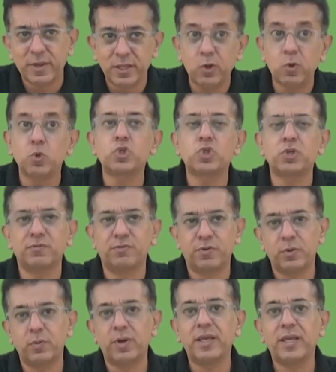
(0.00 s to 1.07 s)
and the question for
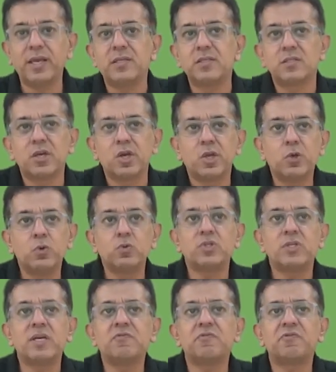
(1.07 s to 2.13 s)
today is
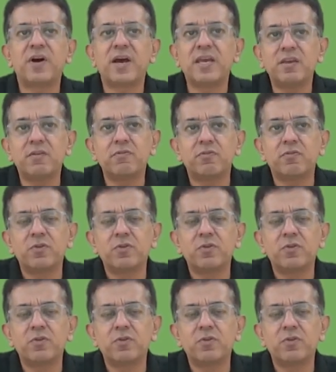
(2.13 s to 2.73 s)
using five,